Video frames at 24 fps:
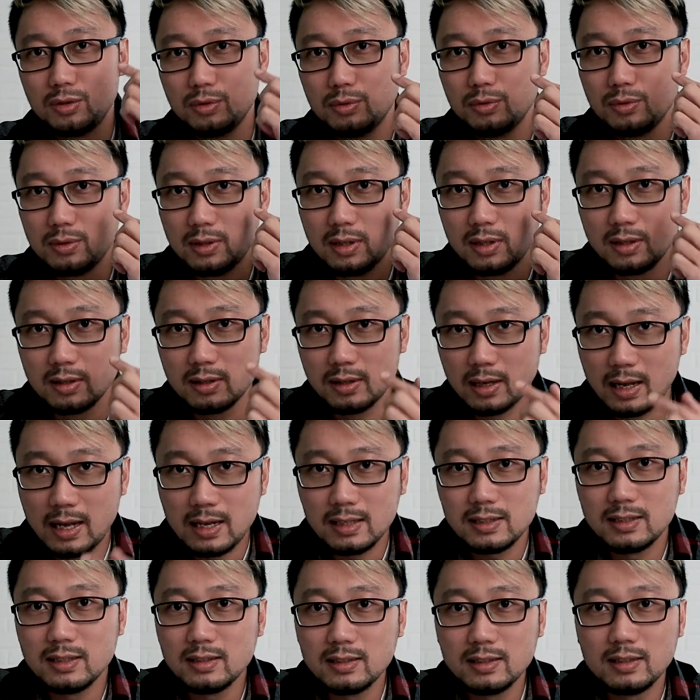to the
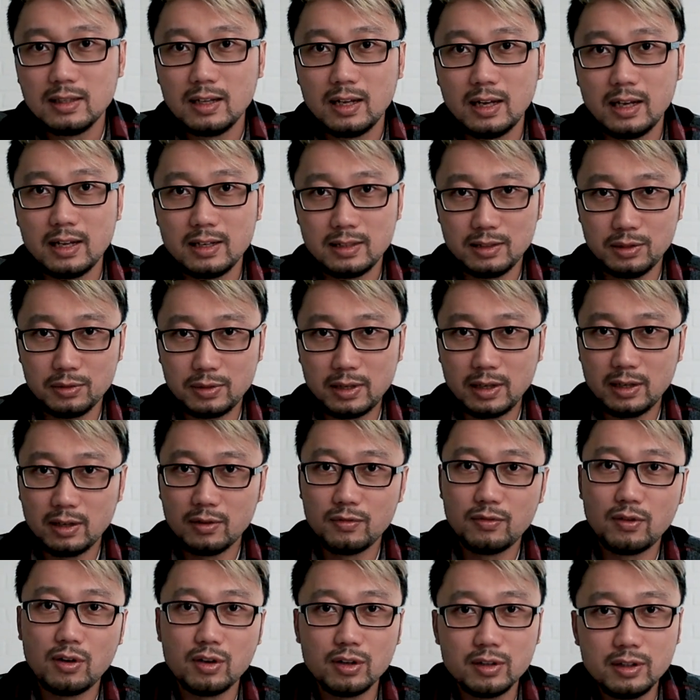glasses and you can
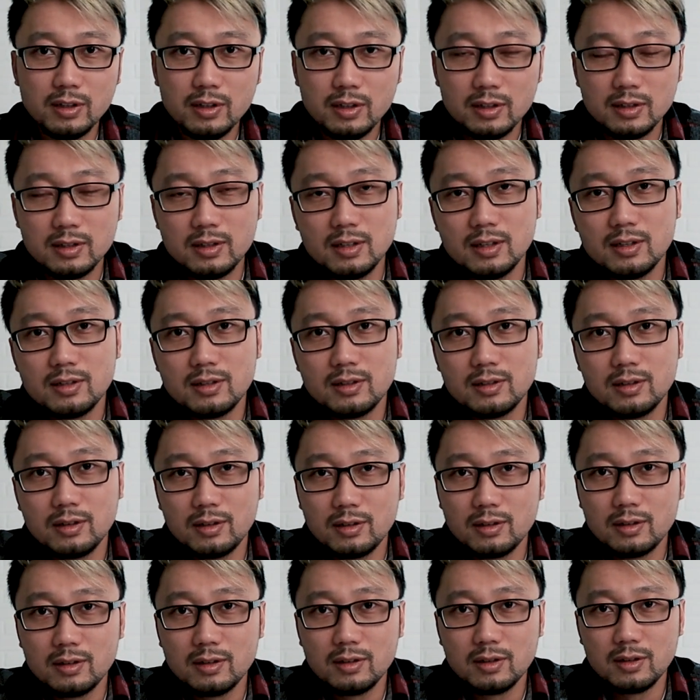avoid the
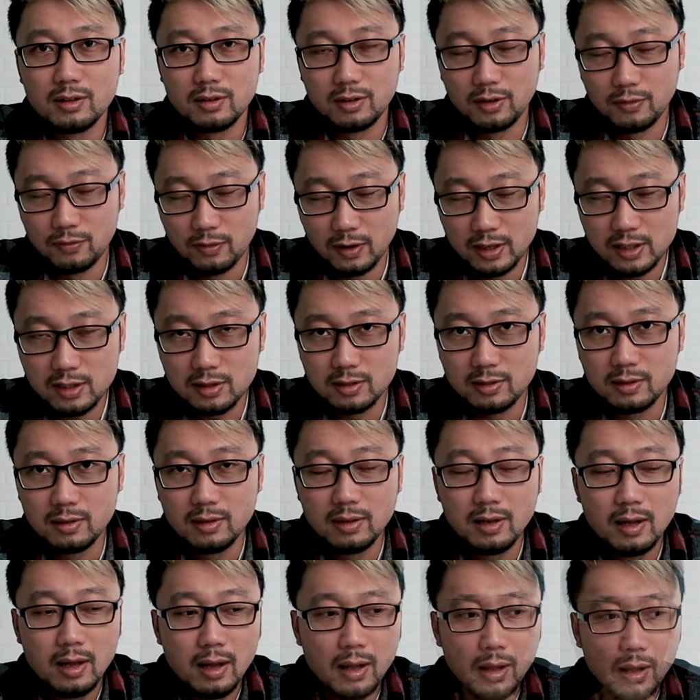reflection.
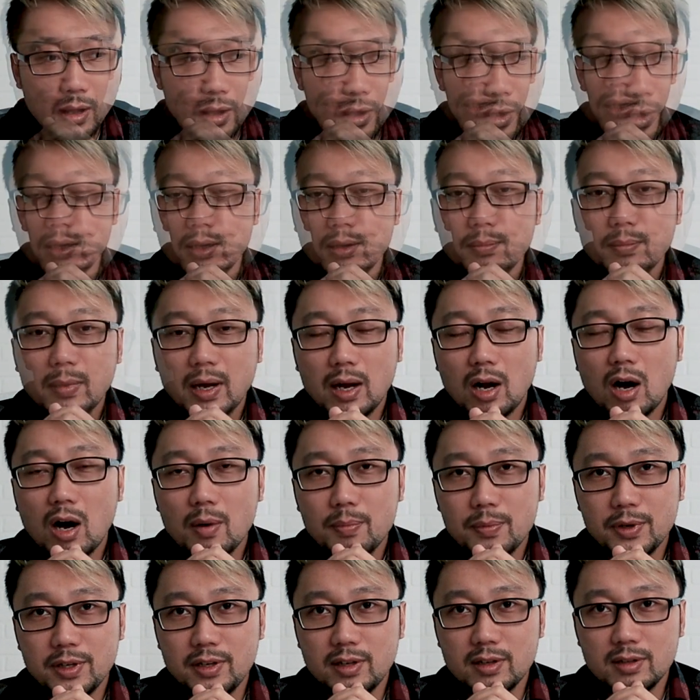In my
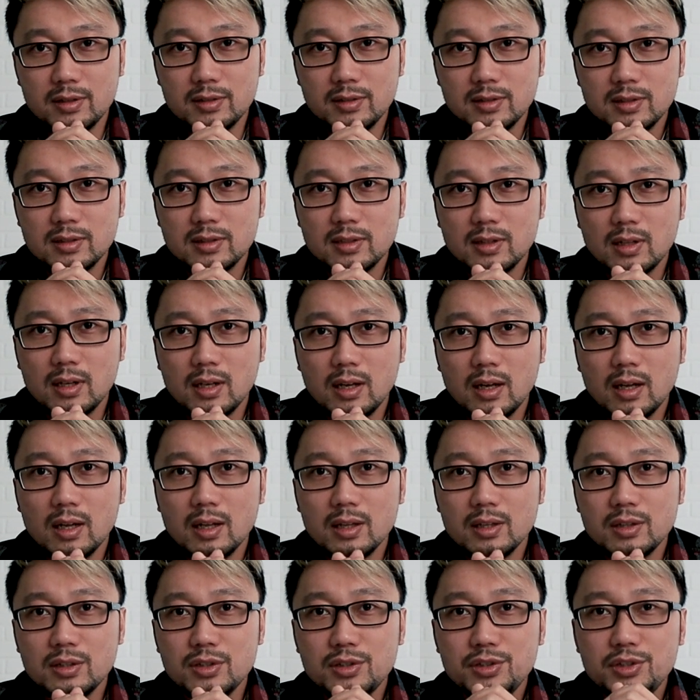opinion,
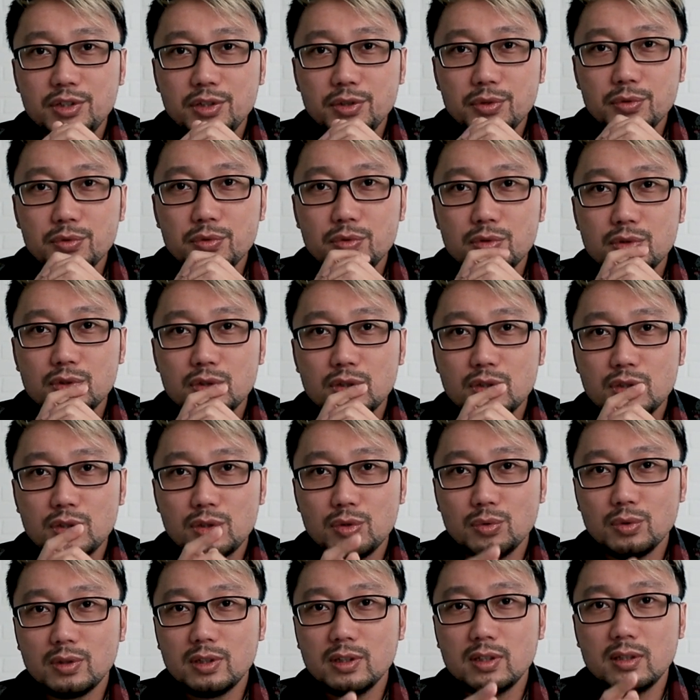you
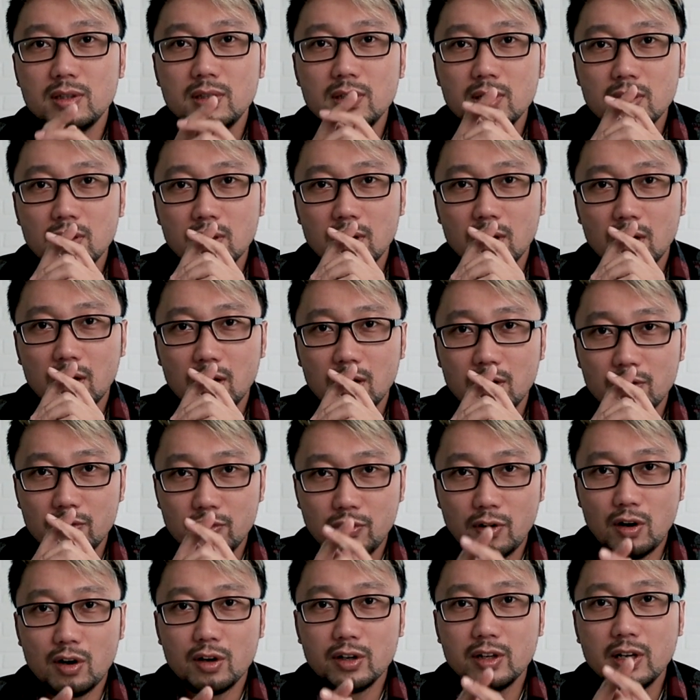shouldn't
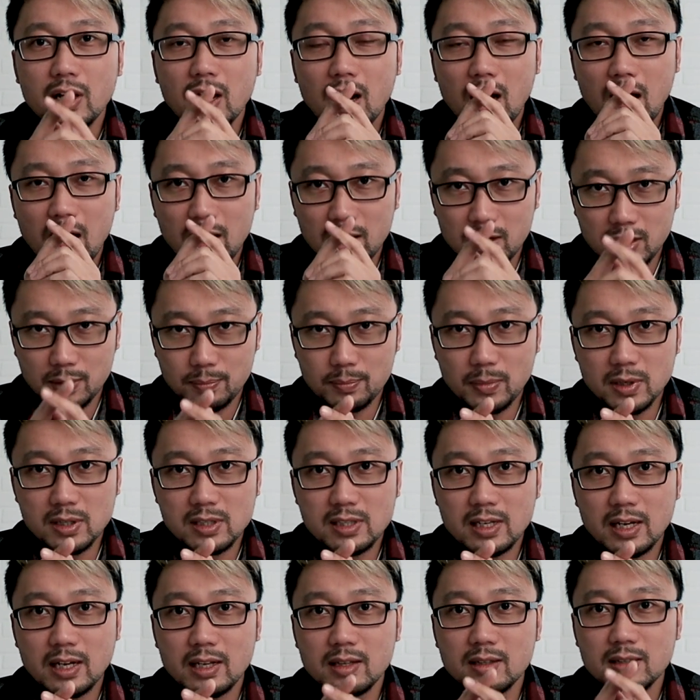avoid
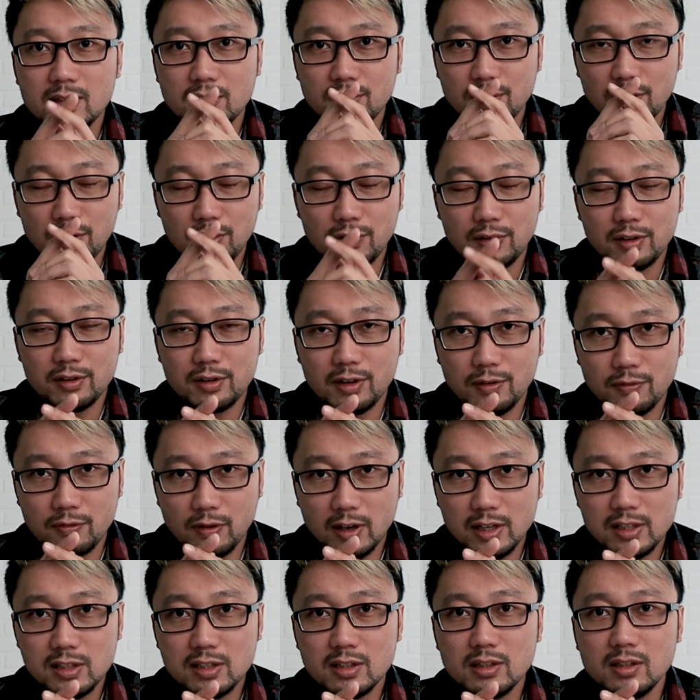100% the
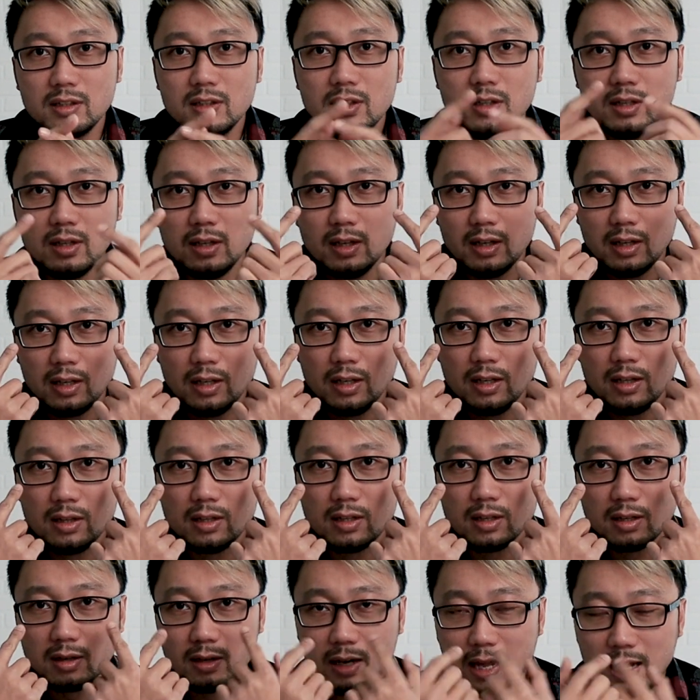reflection
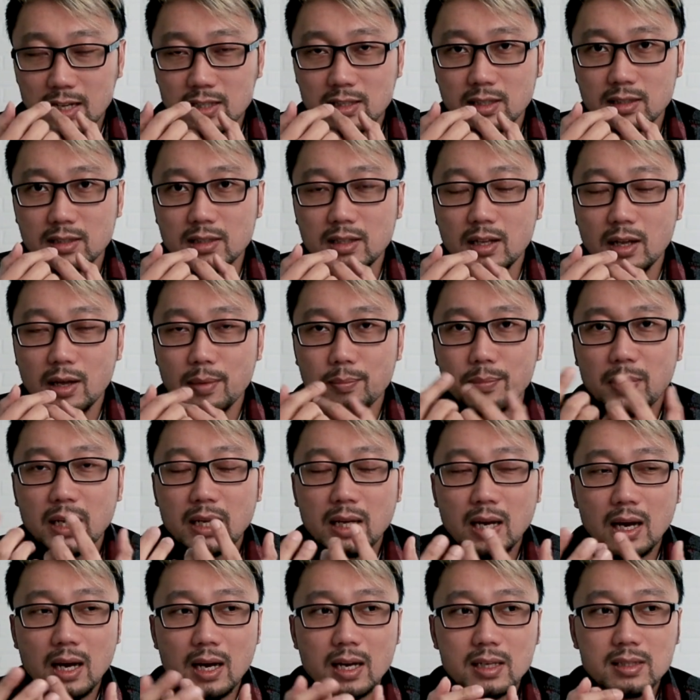in the glasses,
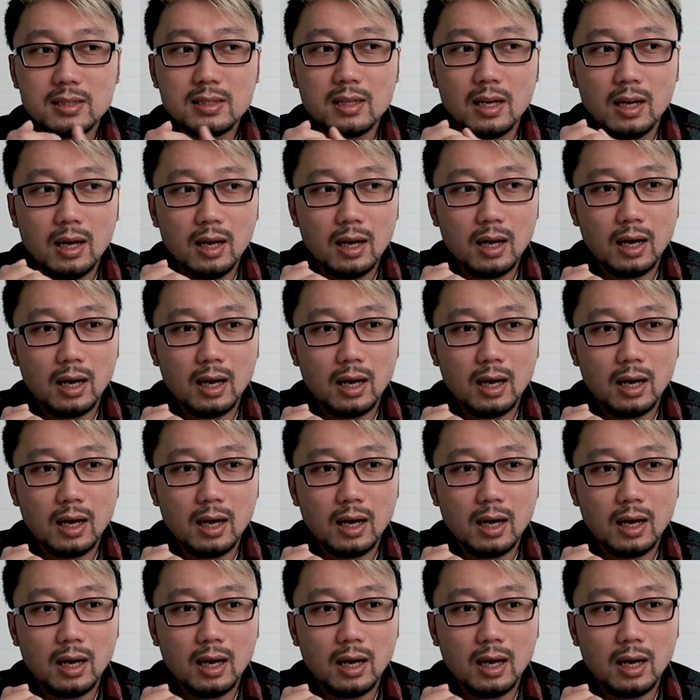because